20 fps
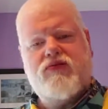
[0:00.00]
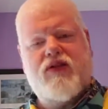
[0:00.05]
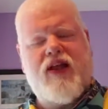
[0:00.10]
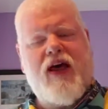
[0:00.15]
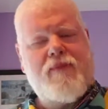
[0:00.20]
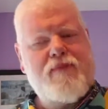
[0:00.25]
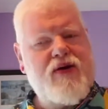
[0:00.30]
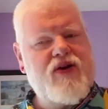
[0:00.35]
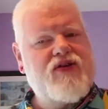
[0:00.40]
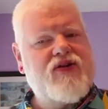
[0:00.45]

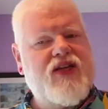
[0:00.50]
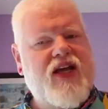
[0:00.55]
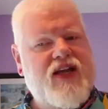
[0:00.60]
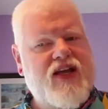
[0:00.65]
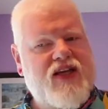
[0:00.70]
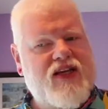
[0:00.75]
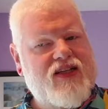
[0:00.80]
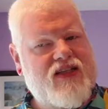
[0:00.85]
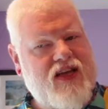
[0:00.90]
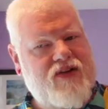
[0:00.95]
That beer's
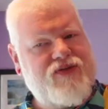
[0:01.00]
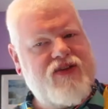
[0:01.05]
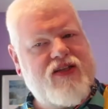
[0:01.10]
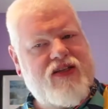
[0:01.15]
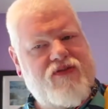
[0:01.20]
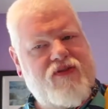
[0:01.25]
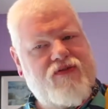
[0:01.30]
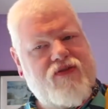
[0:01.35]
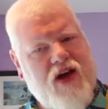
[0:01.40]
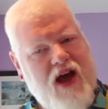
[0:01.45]
getting a
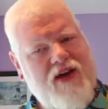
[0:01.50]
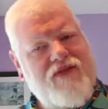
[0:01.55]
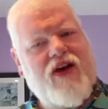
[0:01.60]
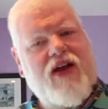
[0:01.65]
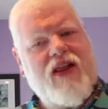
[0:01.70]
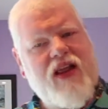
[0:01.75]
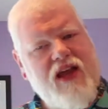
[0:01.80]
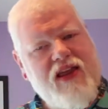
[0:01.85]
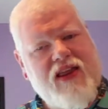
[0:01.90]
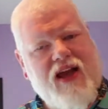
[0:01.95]
7.75.
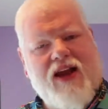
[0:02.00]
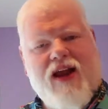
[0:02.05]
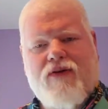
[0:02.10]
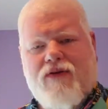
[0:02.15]
I like that.